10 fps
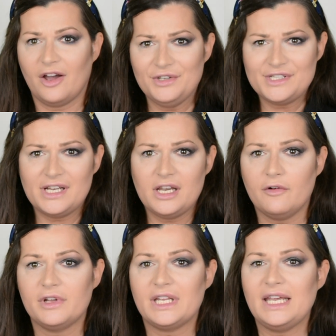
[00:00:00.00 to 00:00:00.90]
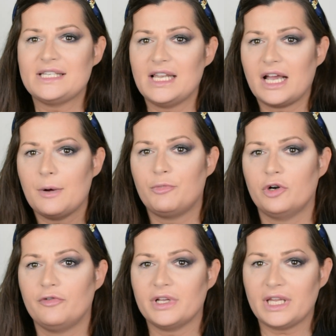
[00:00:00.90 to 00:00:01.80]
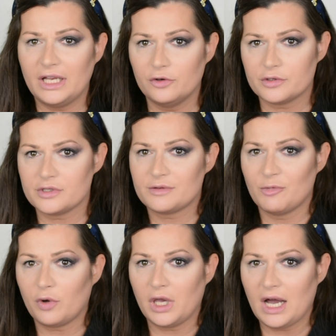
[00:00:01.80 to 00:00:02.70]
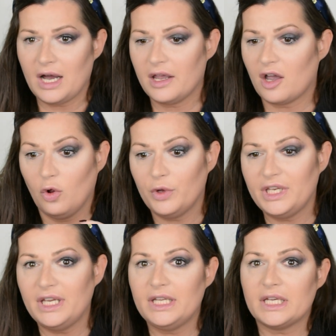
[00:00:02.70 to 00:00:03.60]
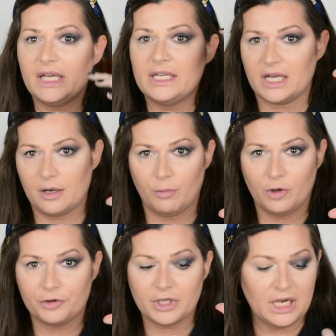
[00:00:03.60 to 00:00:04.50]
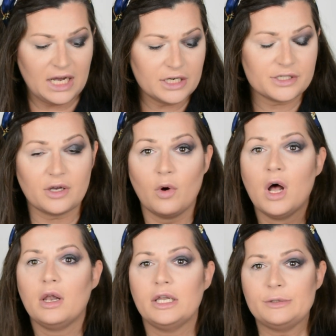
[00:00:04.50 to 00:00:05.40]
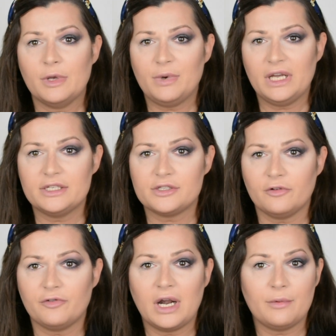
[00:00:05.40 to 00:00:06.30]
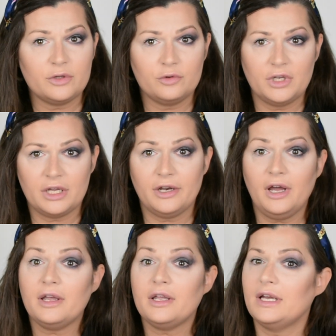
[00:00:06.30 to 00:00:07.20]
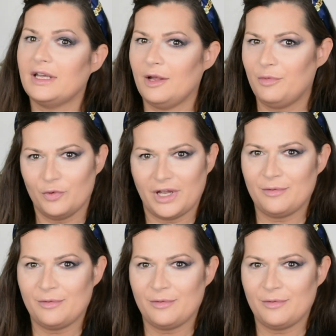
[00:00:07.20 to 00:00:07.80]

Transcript: honestly love it. It's like a perfect illusion smoky eye. All we need is like a bold lash. So let me apply this off camera to the other eye and I'll be right